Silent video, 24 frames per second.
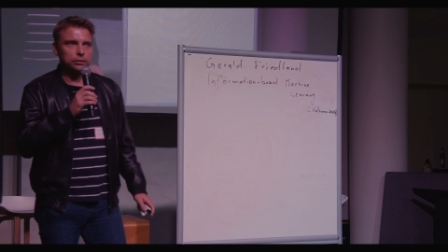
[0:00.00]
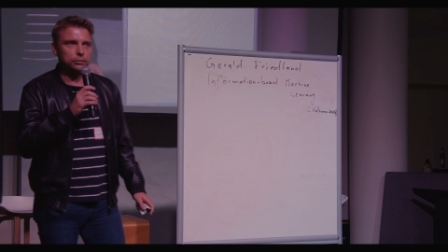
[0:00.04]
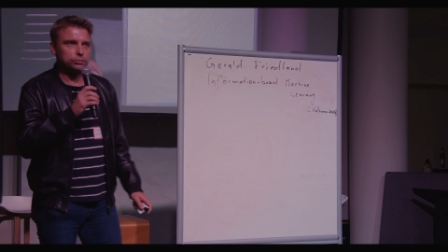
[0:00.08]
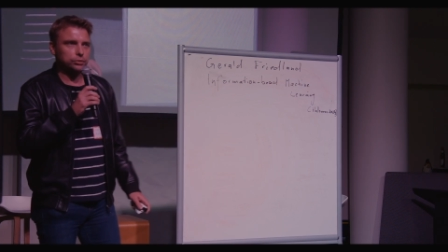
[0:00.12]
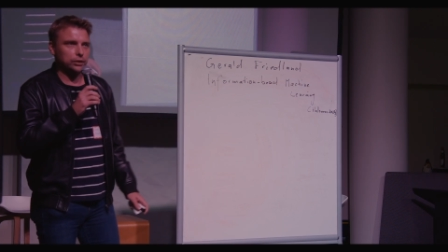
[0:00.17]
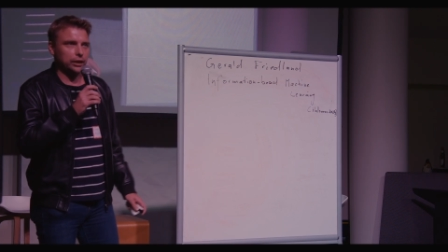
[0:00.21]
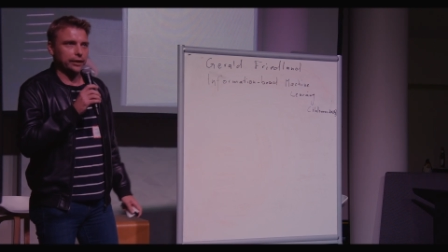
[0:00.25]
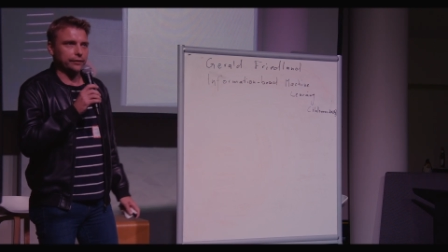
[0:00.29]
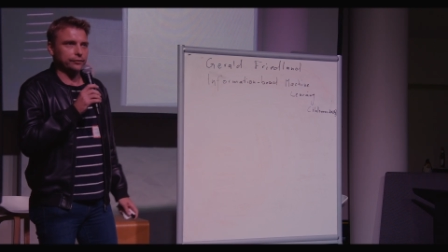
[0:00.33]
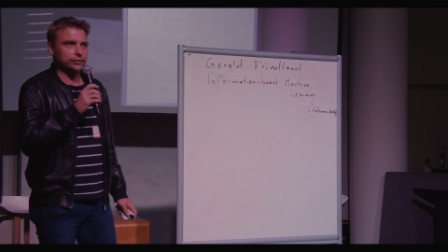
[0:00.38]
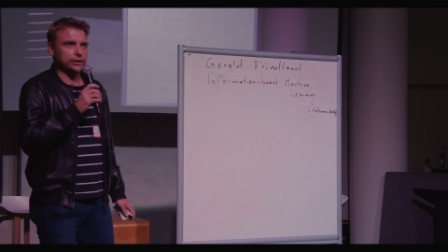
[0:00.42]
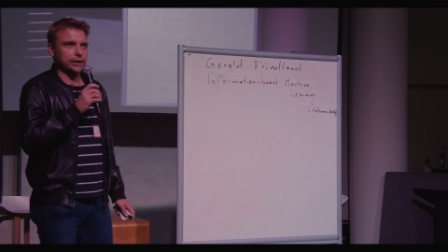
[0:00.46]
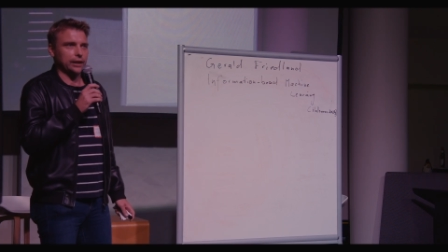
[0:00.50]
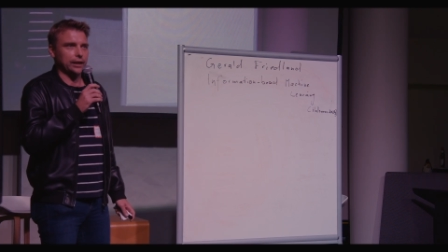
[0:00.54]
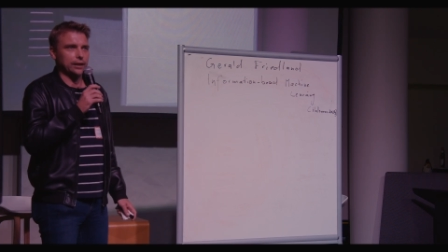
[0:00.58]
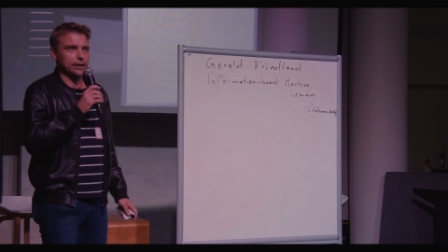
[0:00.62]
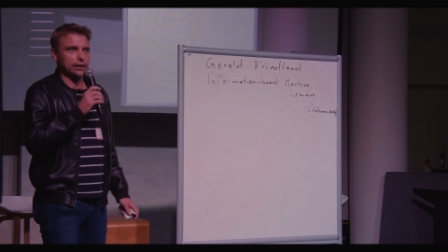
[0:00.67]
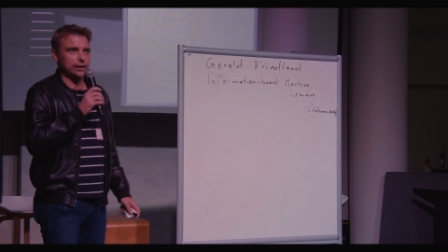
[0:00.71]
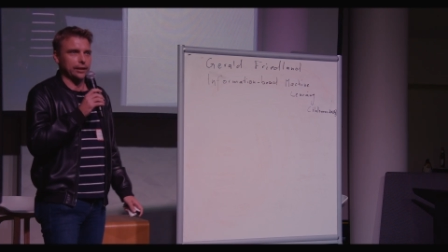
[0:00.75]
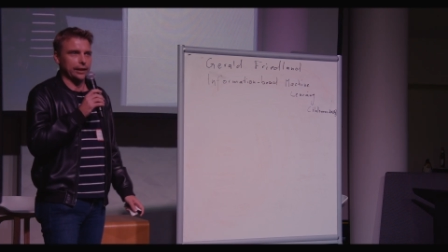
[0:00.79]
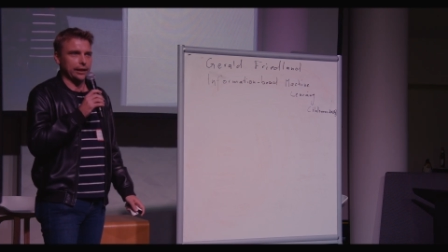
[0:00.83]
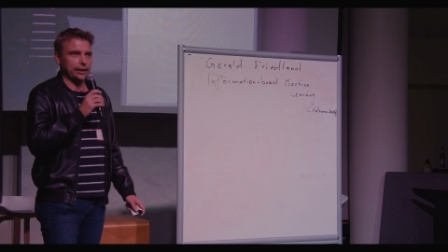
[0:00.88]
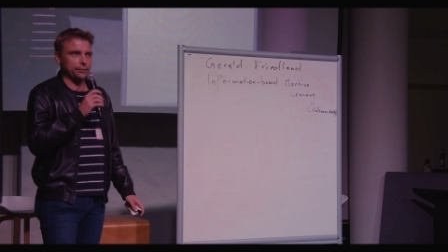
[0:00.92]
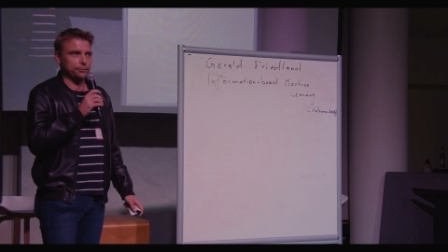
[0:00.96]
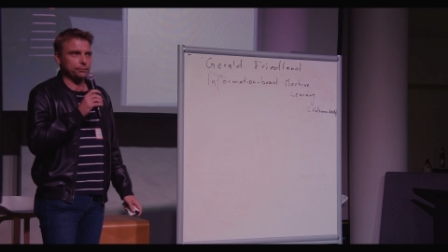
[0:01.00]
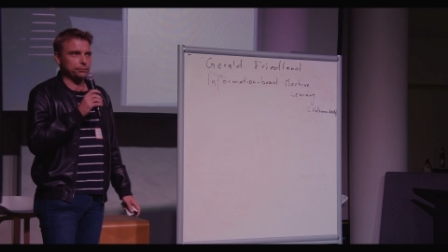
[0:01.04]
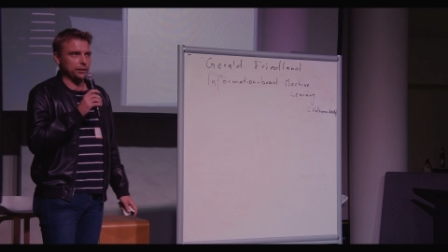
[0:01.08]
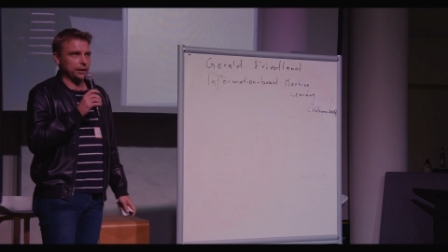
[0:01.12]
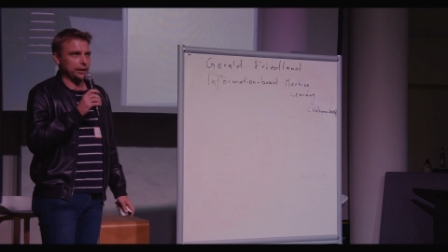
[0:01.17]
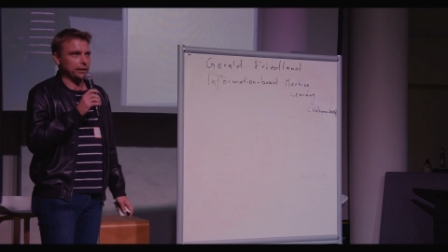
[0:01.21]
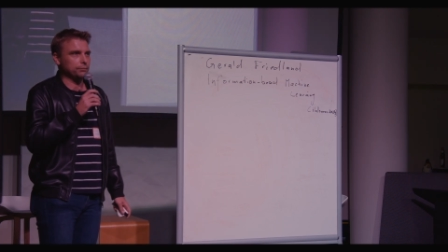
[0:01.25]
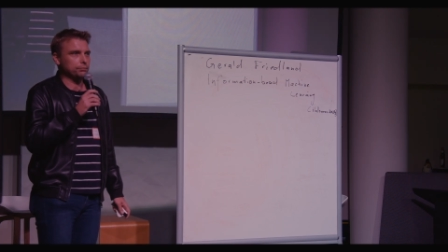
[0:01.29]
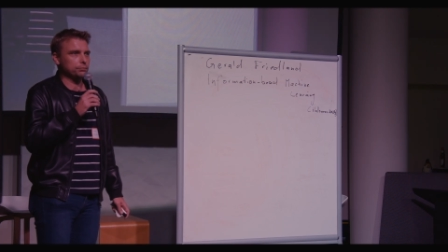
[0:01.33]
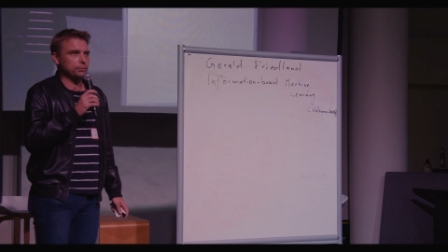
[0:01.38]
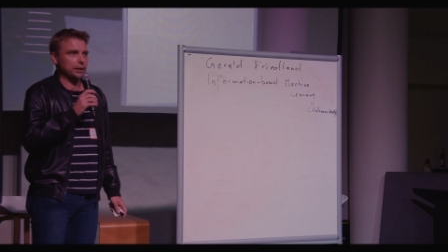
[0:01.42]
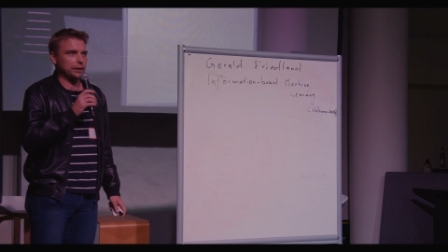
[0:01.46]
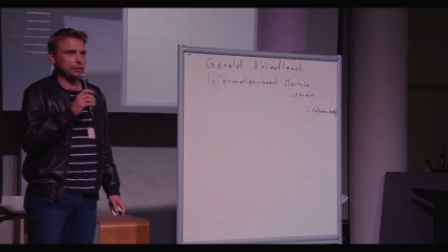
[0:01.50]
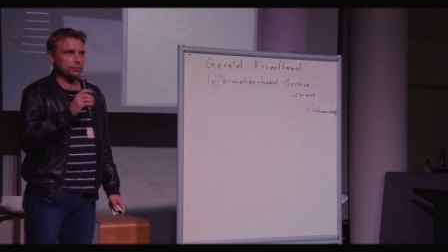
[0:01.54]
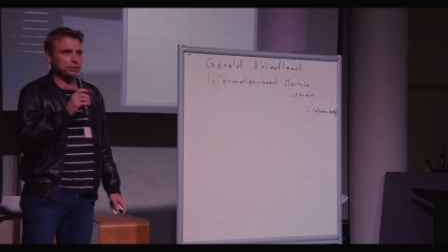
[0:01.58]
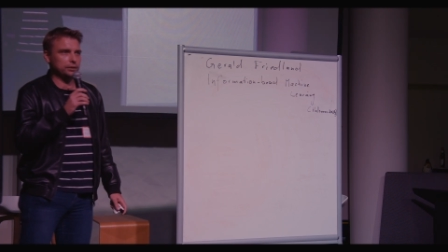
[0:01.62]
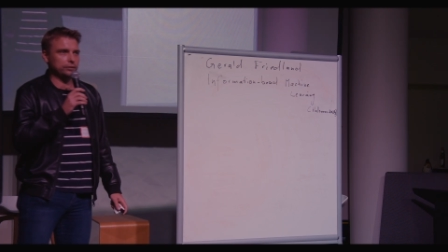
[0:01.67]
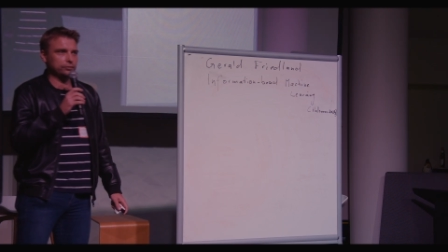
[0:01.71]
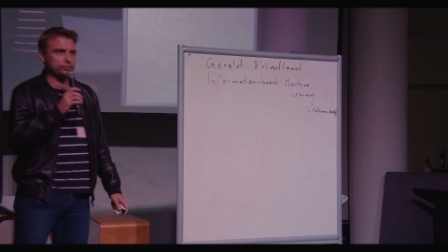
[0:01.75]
private LLM and maybe